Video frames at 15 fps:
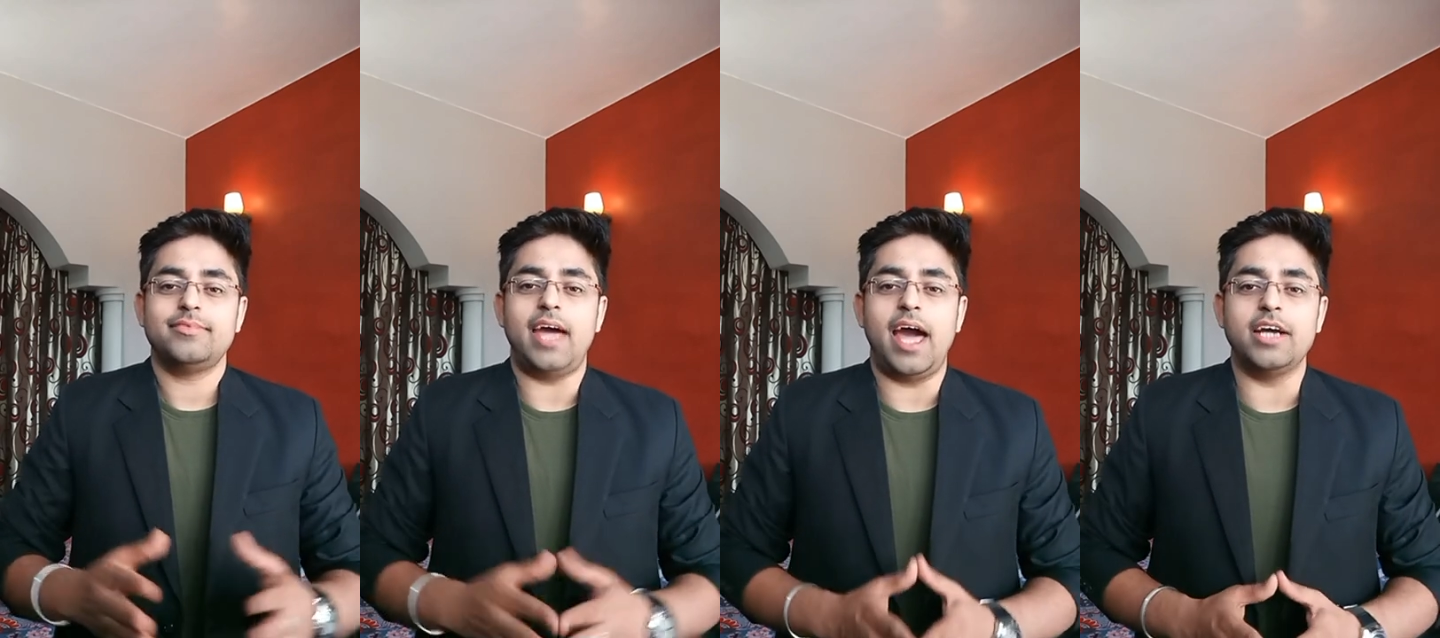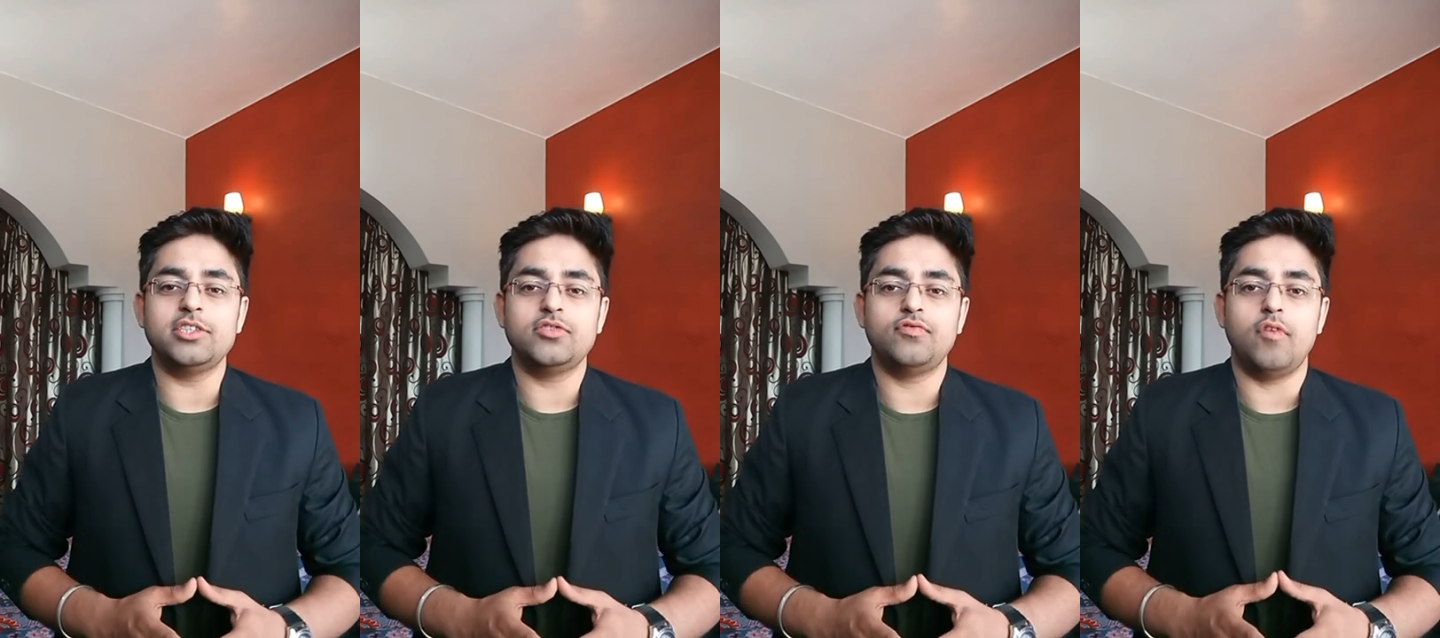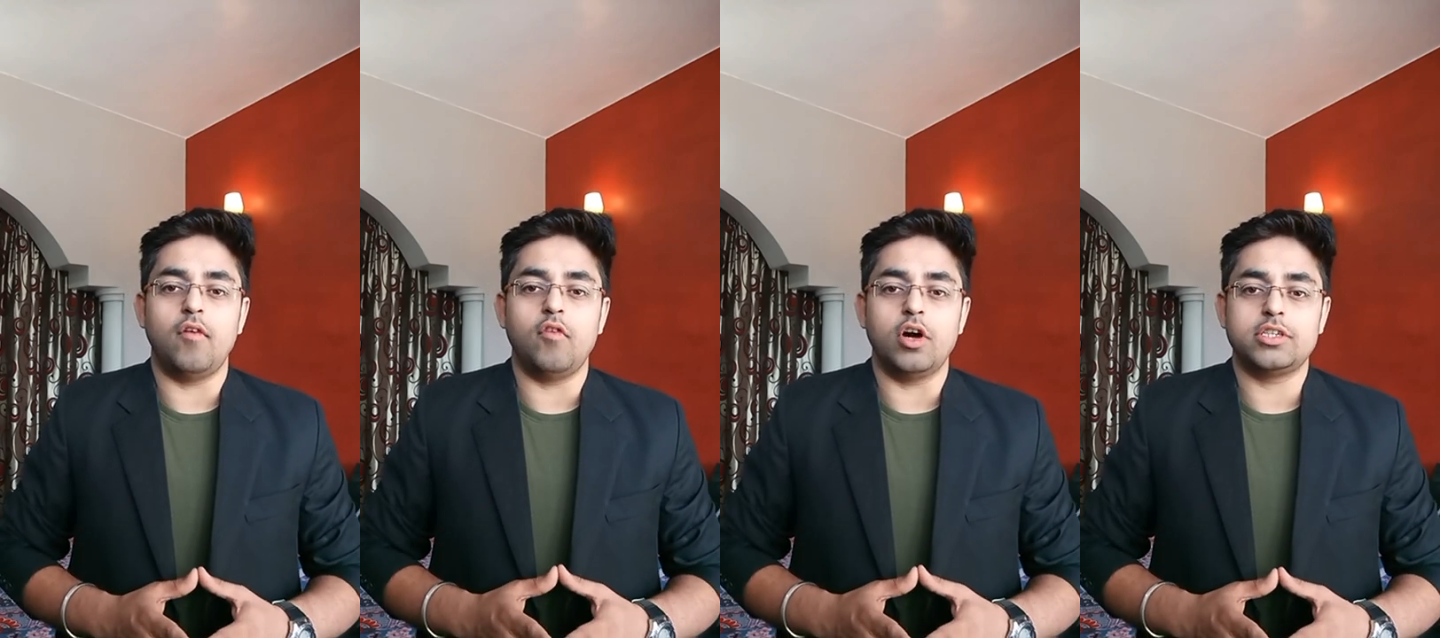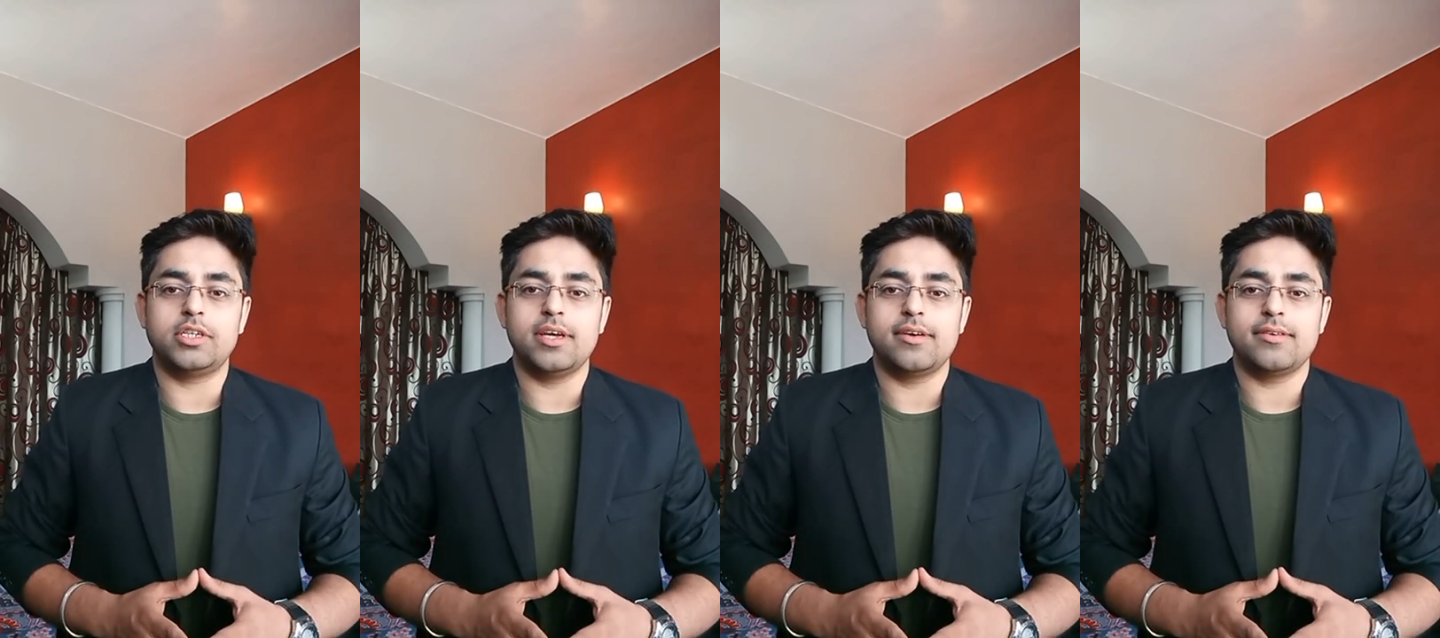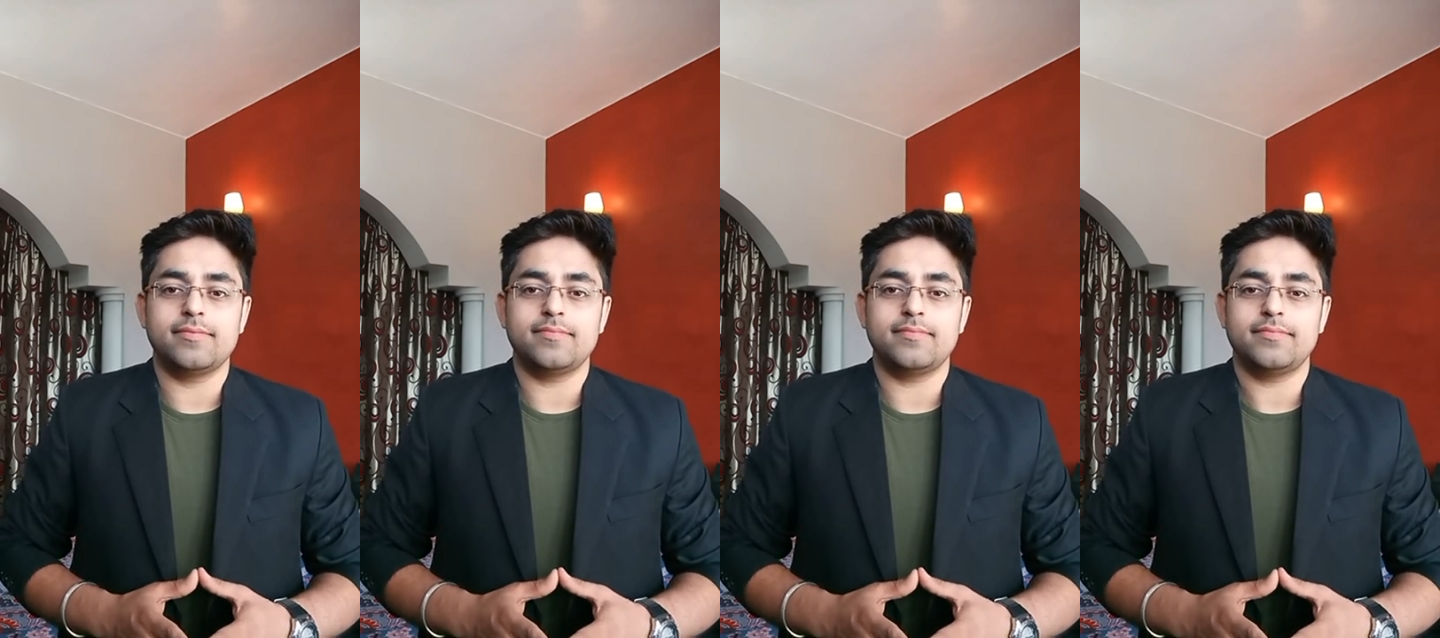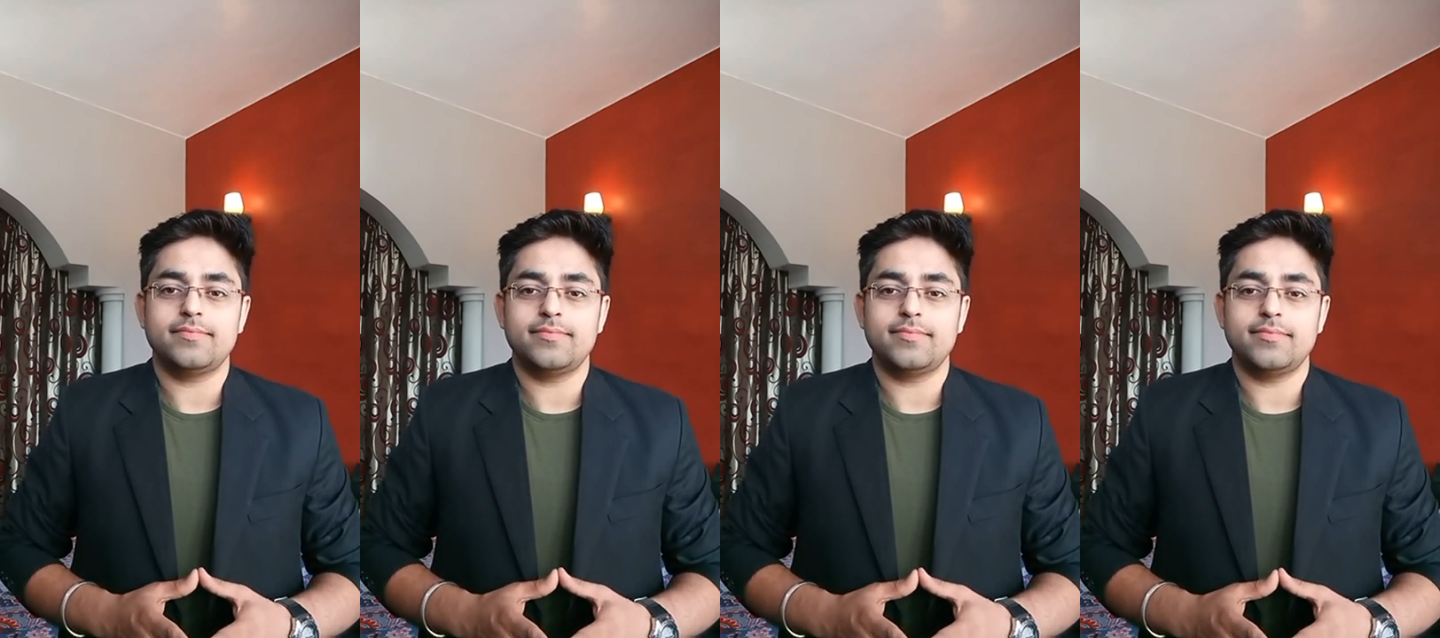Thanks for watching.